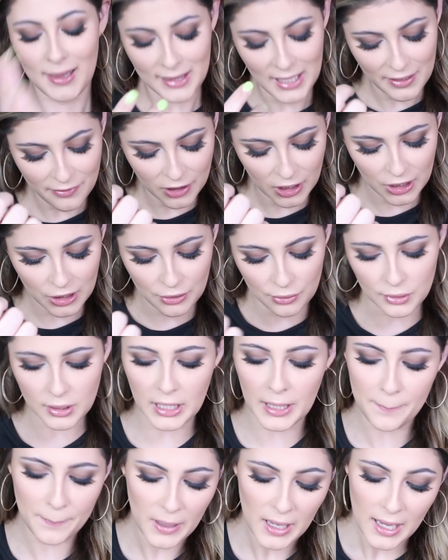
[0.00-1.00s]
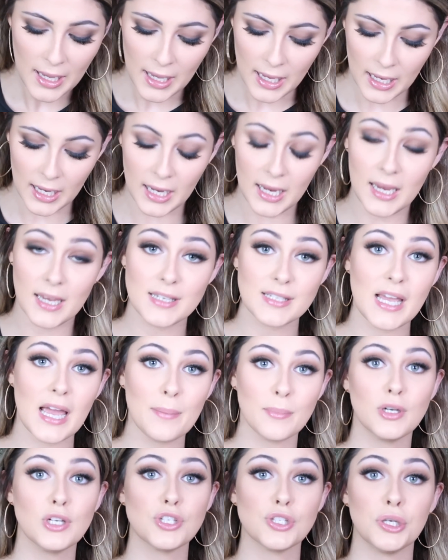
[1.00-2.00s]
Love a good nude lip, and
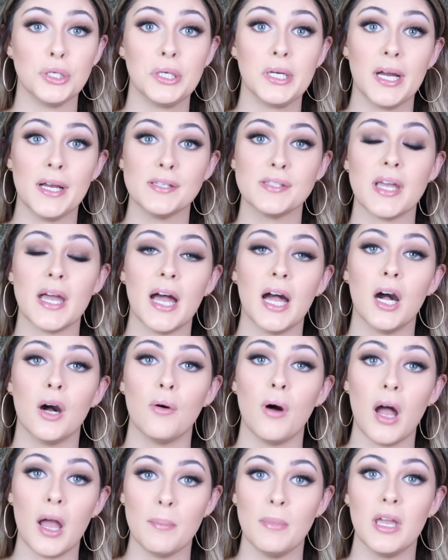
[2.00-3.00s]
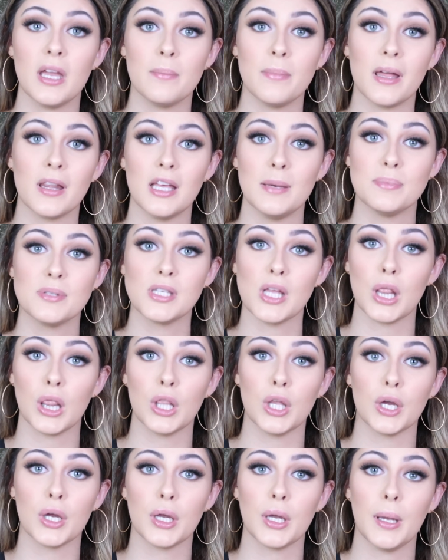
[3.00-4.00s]
I'm gonna show you guys how I make my lips
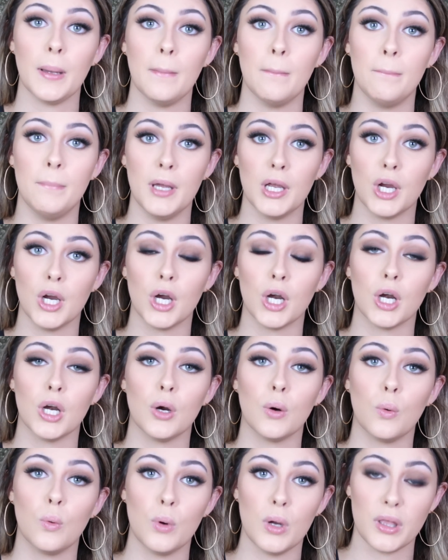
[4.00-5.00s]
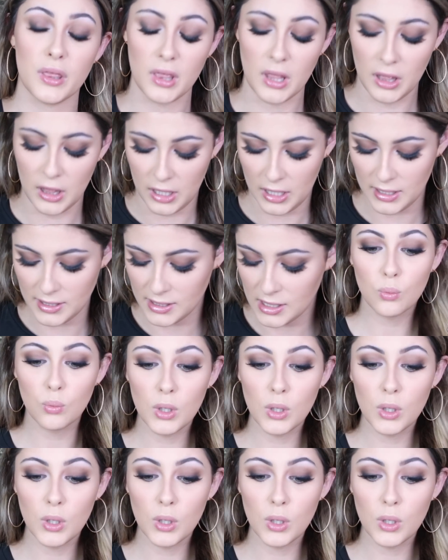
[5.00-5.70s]
look bigger with this.